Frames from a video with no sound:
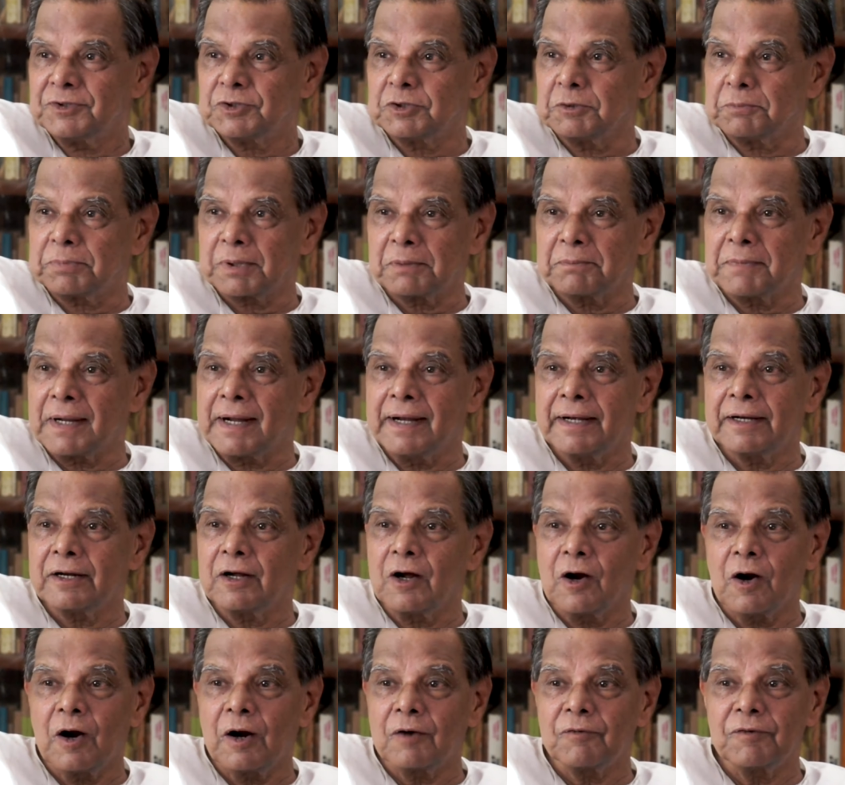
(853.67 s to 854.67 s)
Supermind
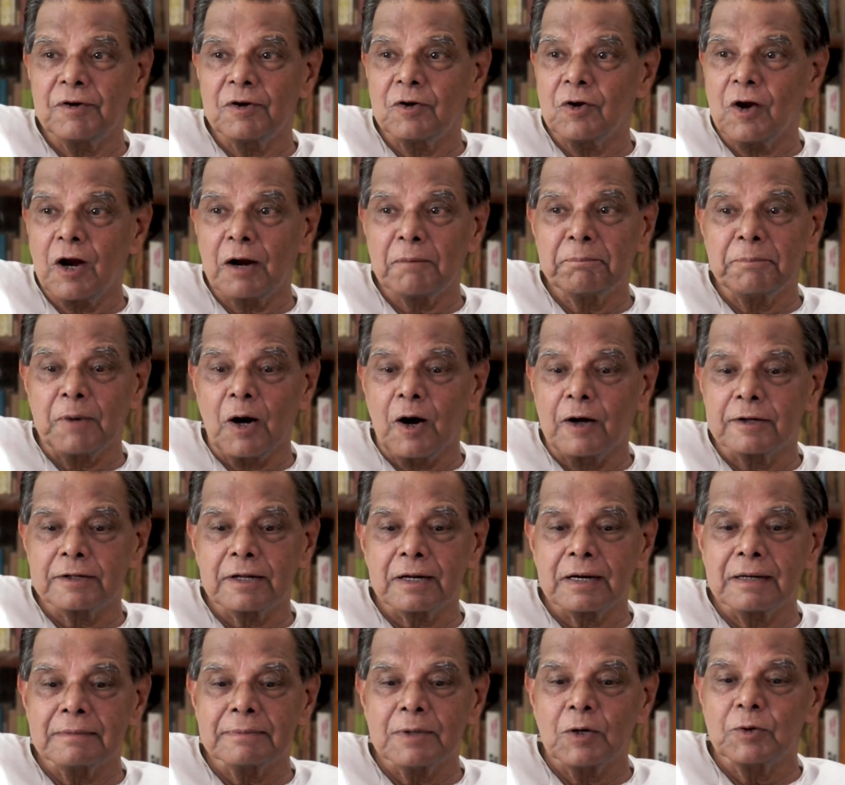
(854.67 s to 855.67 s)
God will not
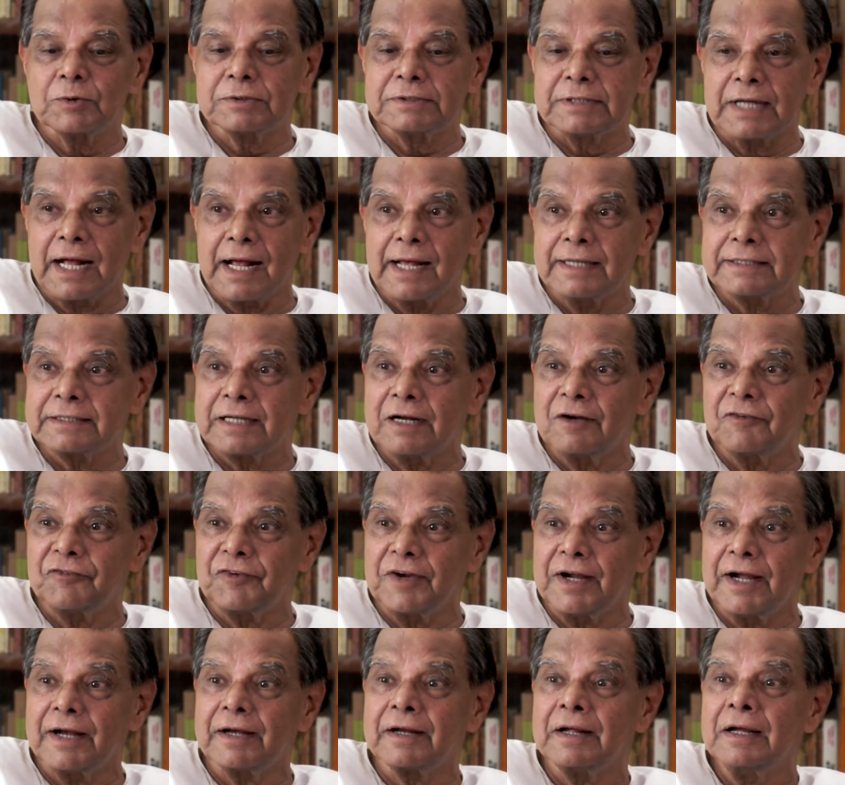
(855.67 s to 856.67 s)
bother about chance and
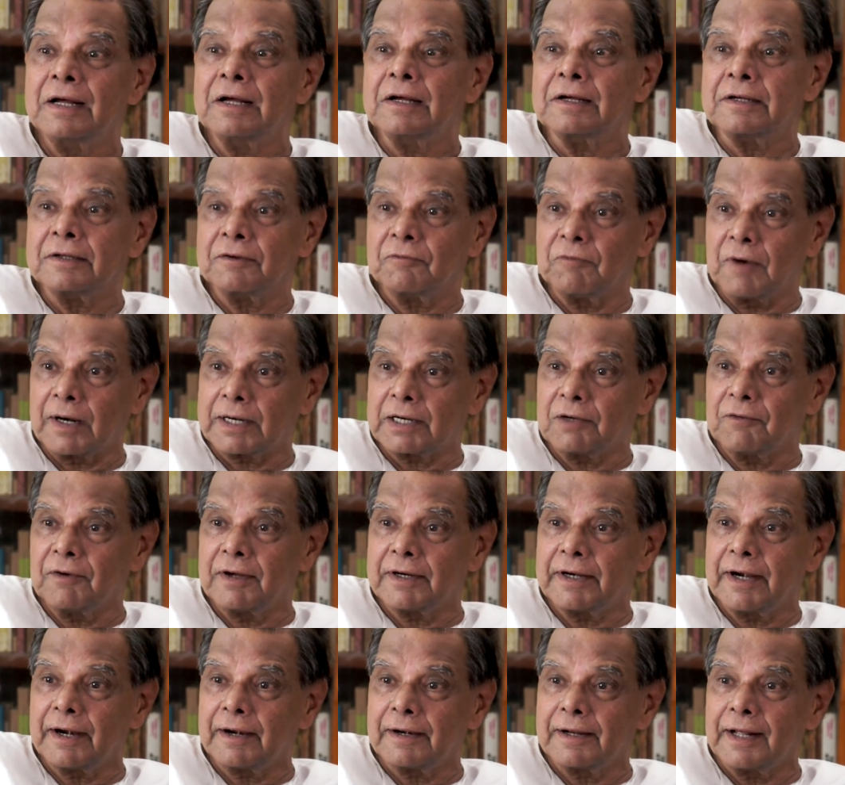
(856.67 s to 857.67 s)
fate.
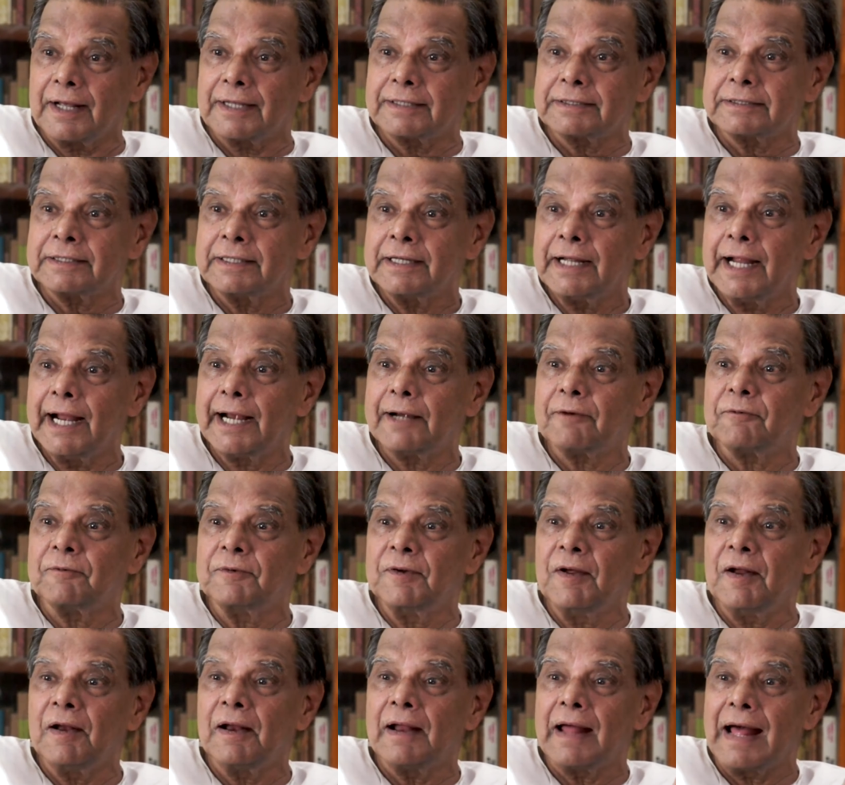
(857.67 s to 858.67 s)
Whatever it does, it
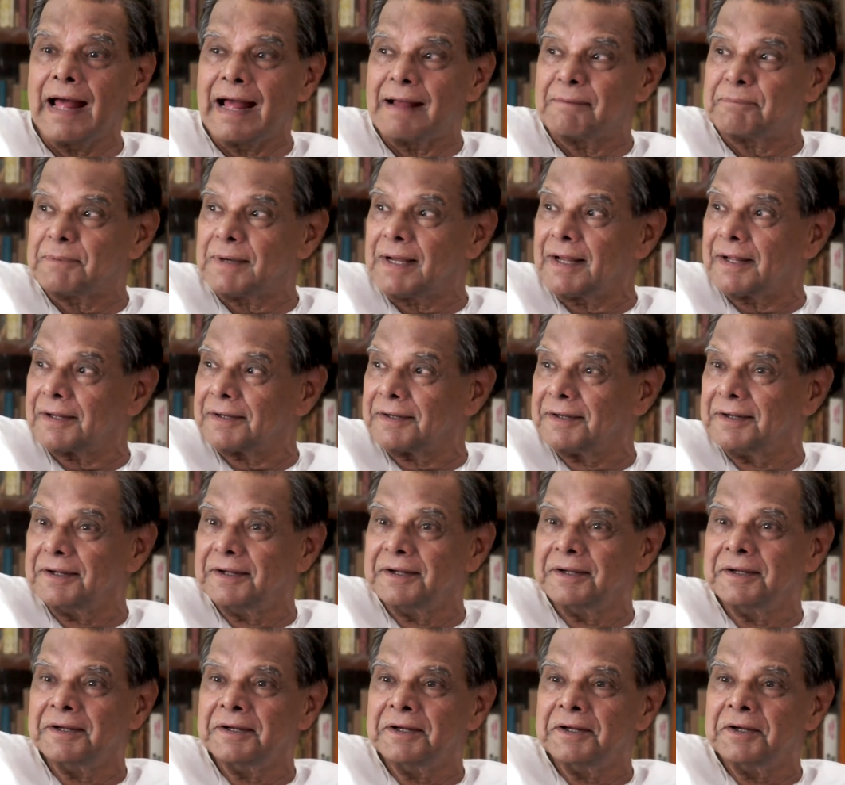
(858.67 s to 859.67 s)
will happen.
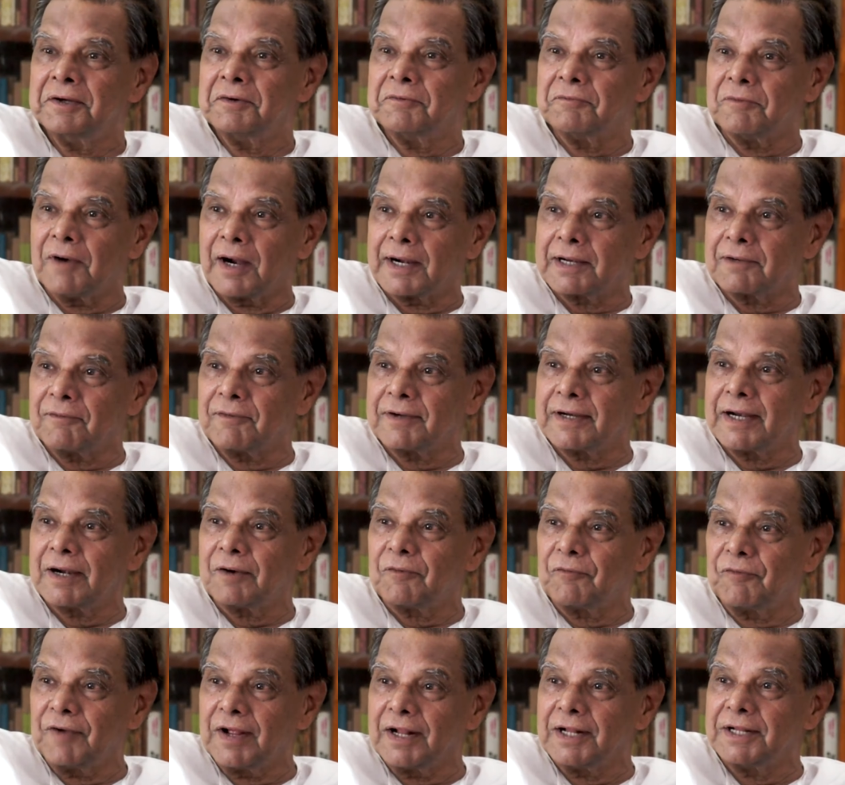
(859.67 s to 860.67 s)
Whatever
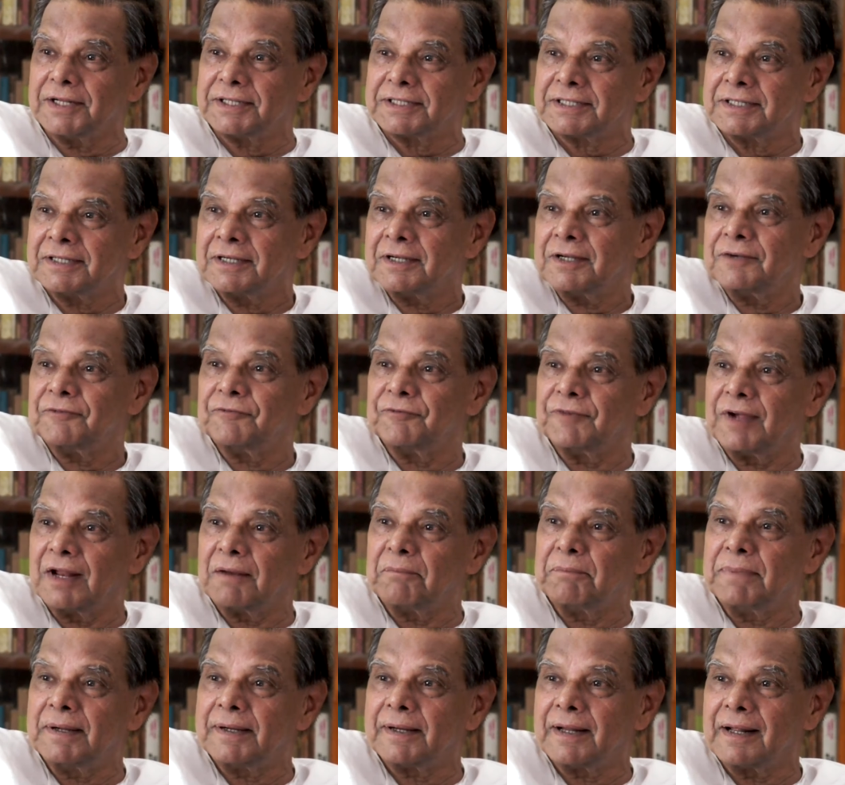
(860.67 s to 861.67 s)
it wills,
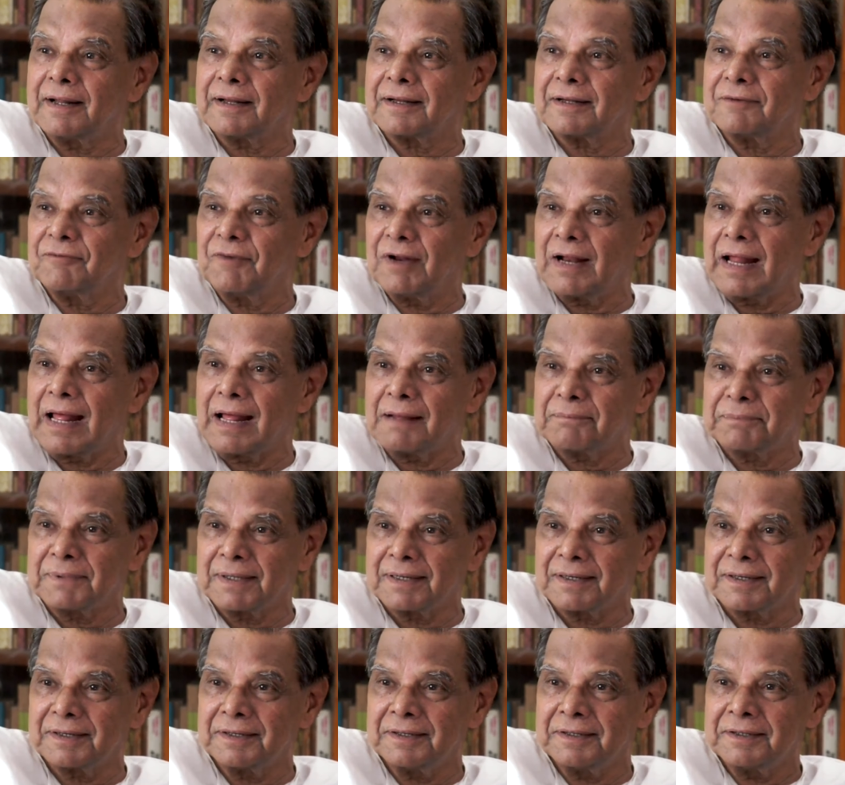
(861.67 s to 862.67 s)
will be done, will
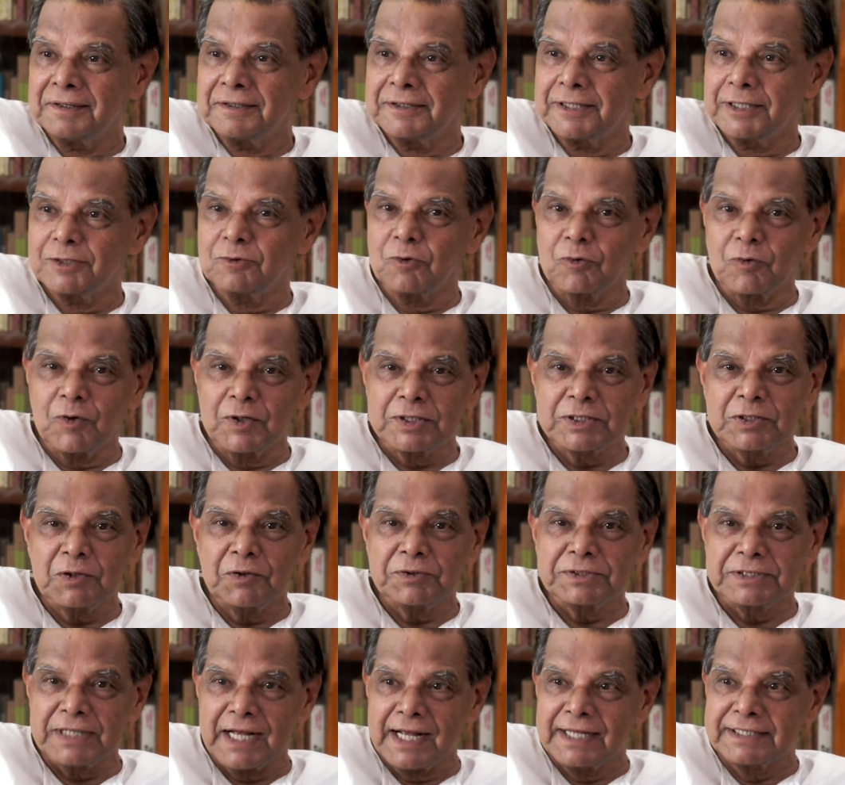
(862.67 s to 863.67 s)
happen. There's no question
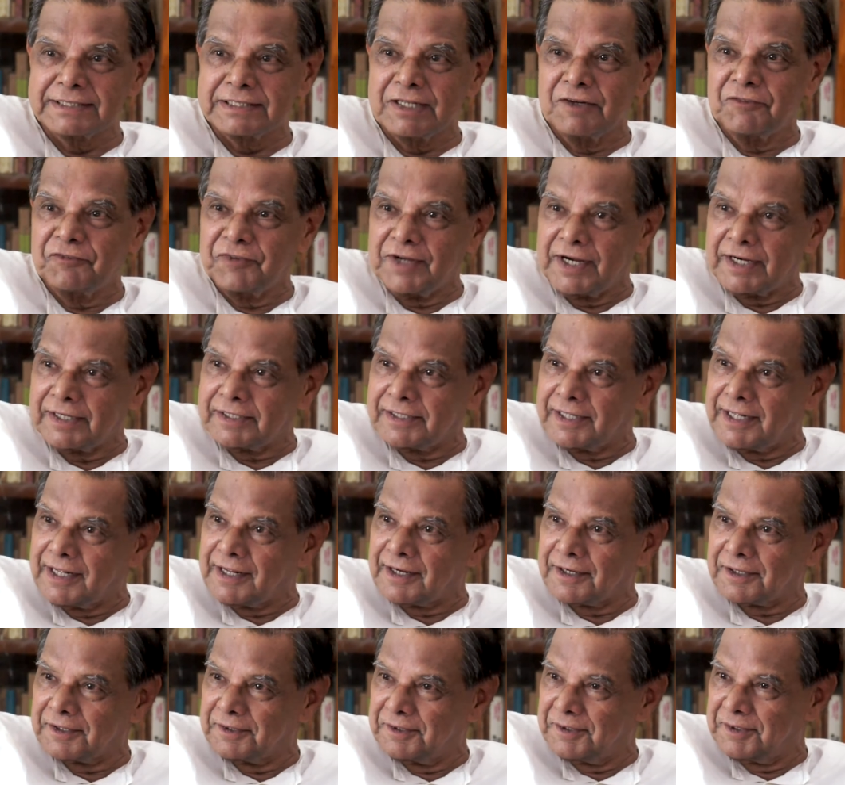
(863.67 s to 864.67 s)
of chance and fate
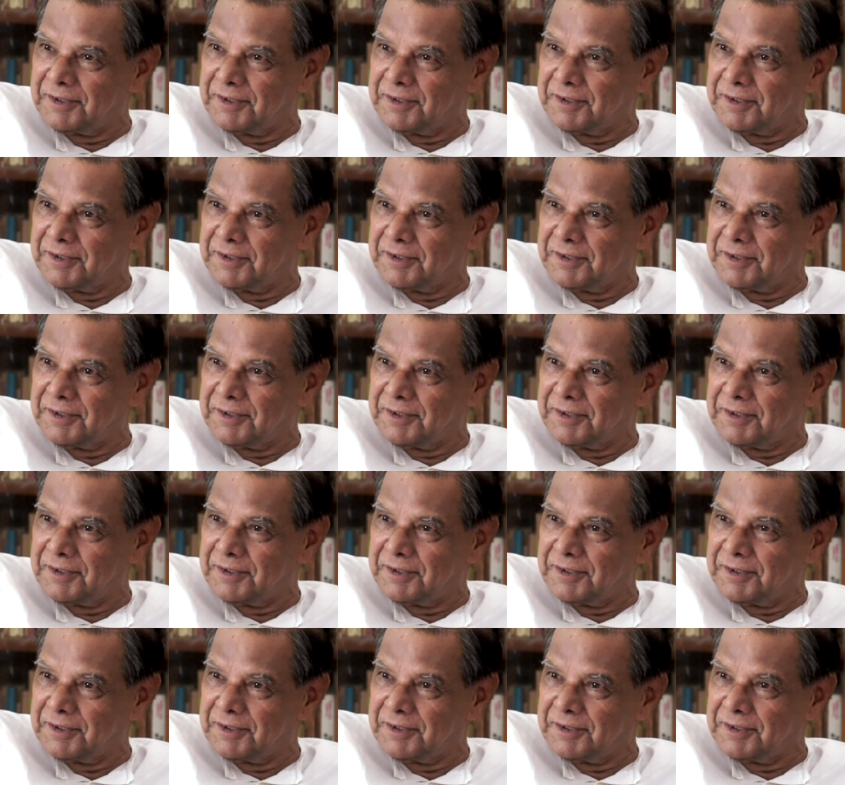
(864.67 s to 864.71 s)
there.